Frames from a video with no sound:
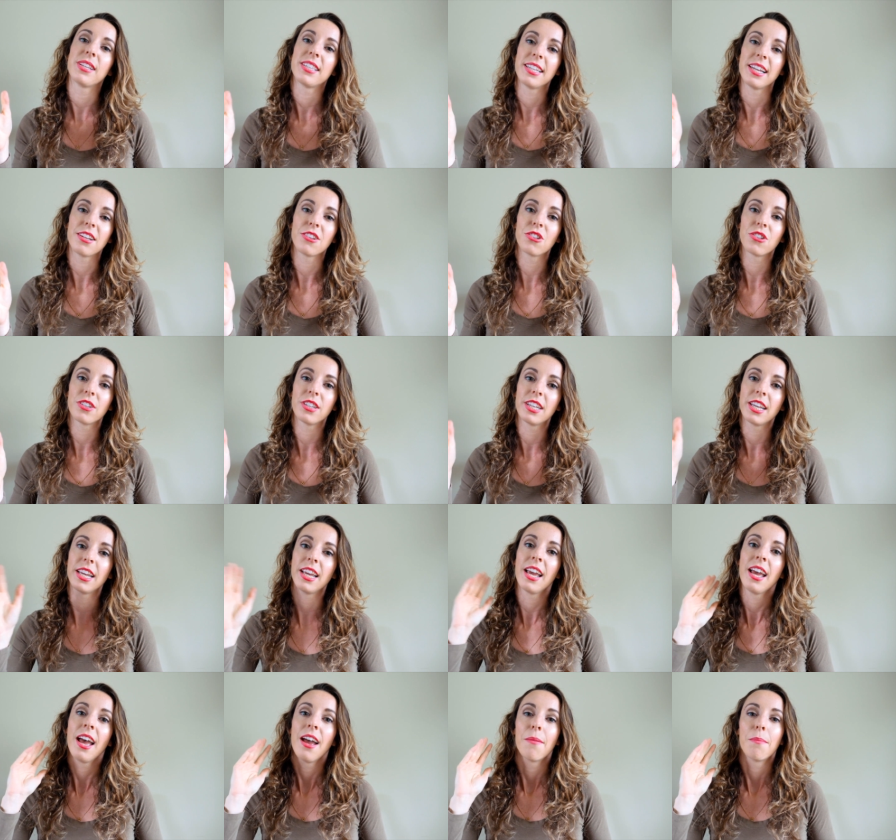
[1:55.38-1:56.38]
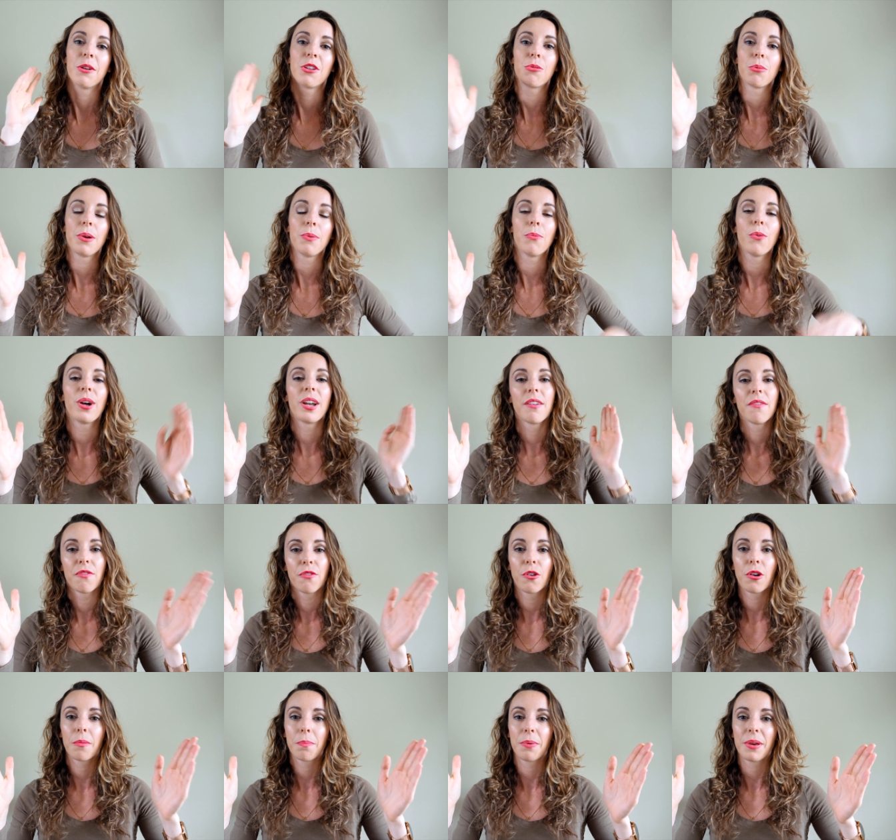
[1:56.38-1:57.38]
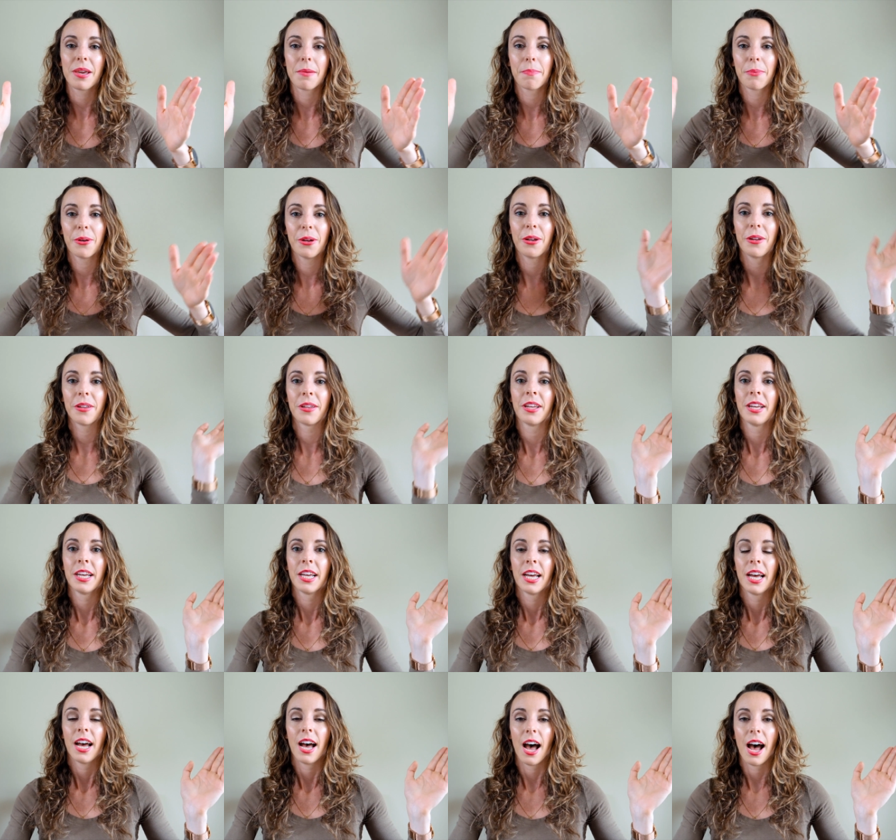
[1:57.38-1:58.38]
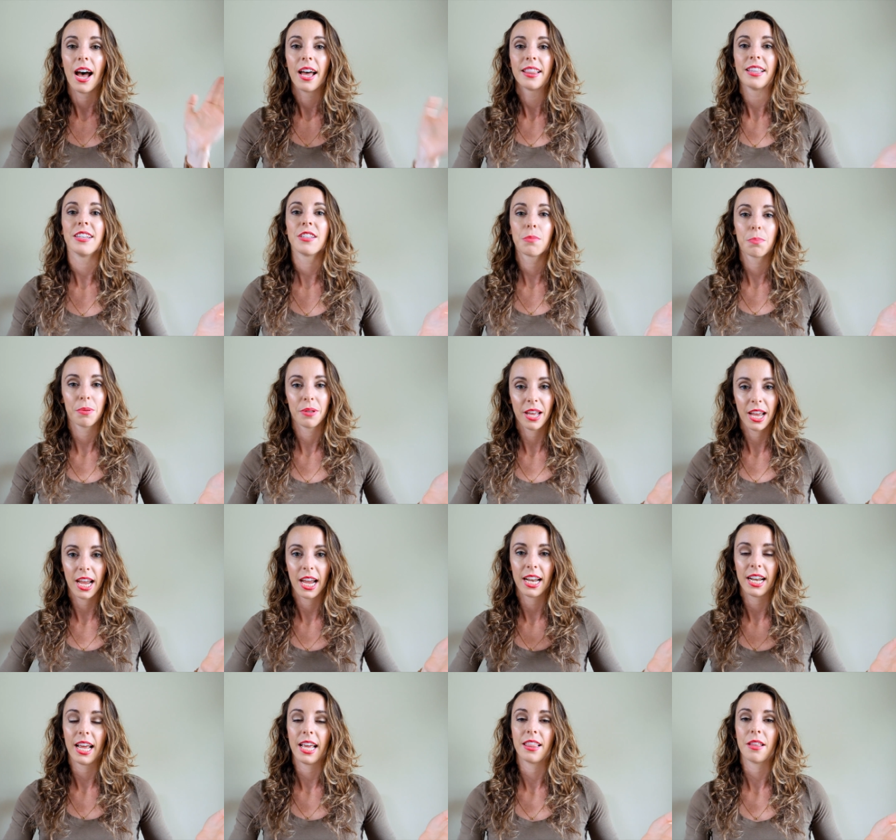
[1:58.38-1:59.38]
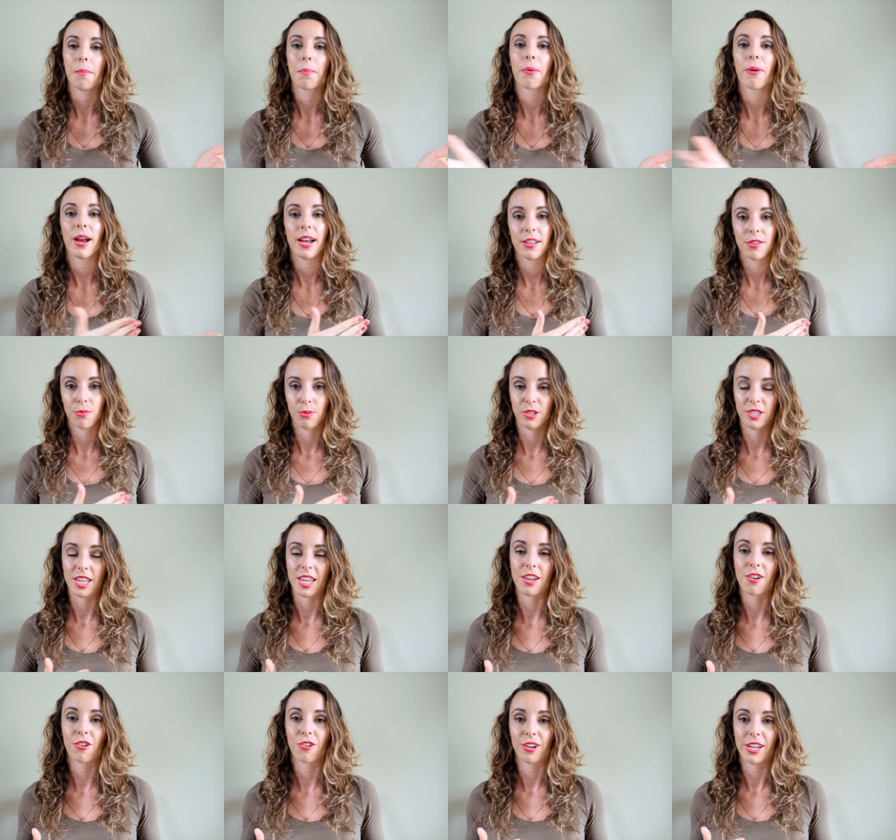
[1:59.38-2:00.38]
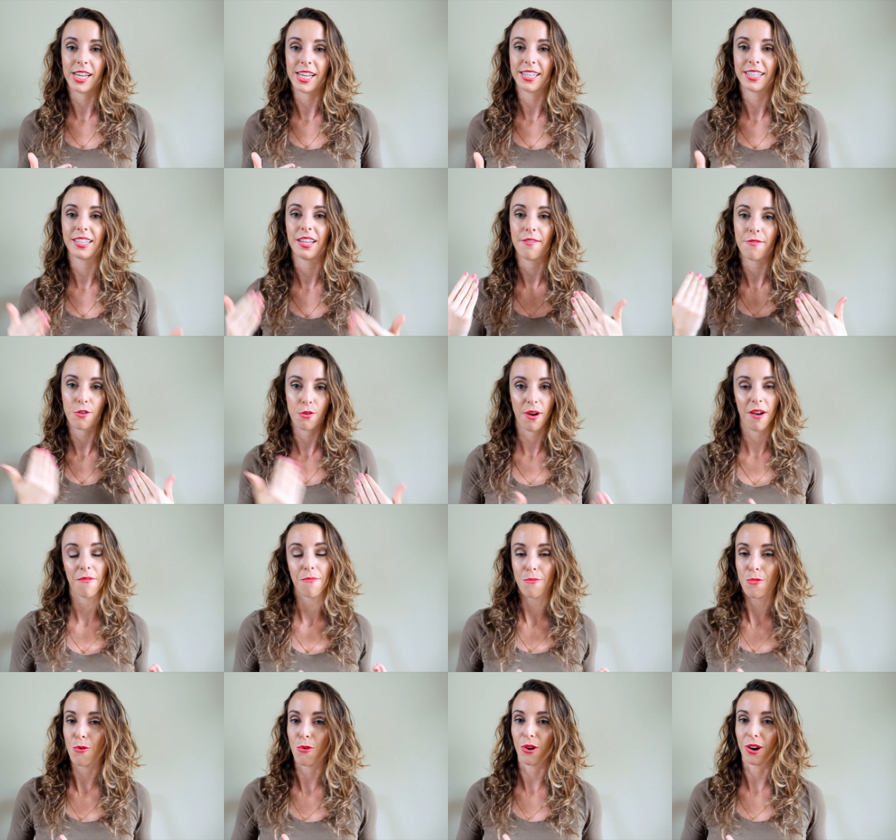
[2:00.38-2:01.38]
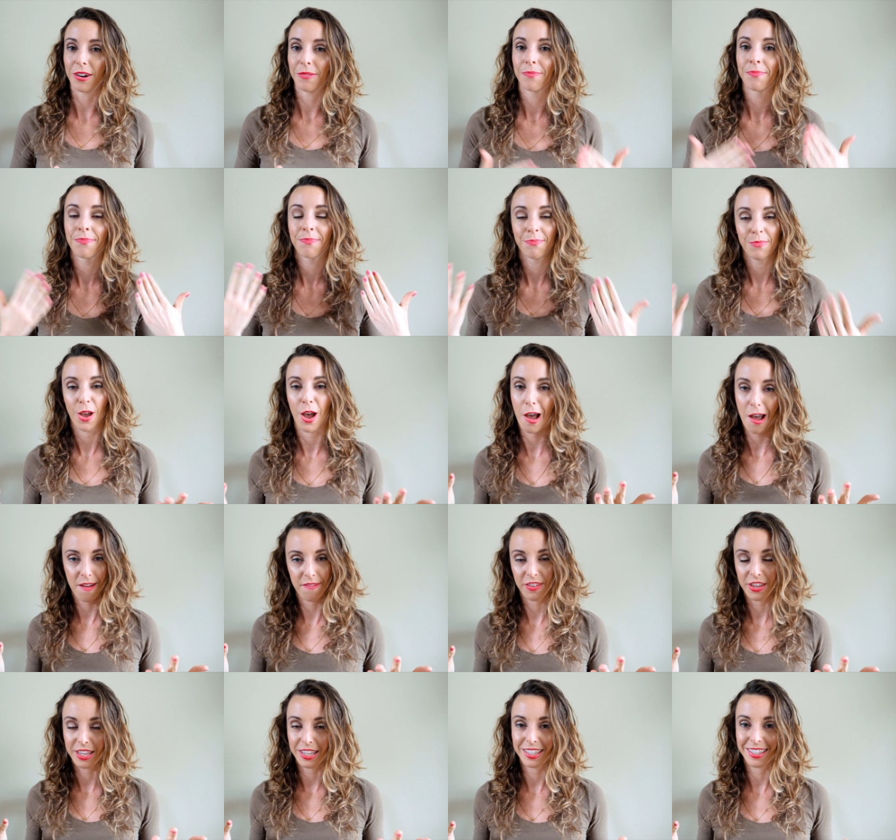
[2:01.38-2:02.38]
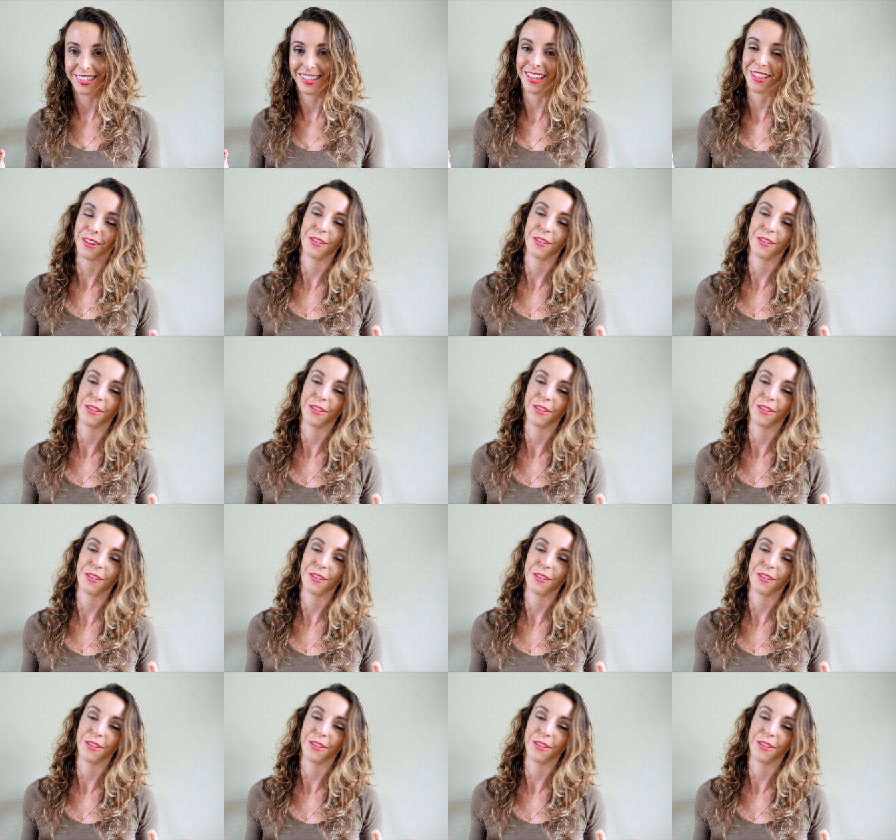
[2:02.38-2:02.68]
essentially, between one and four people, on this plan and the price will decrease if you have more. Obviously,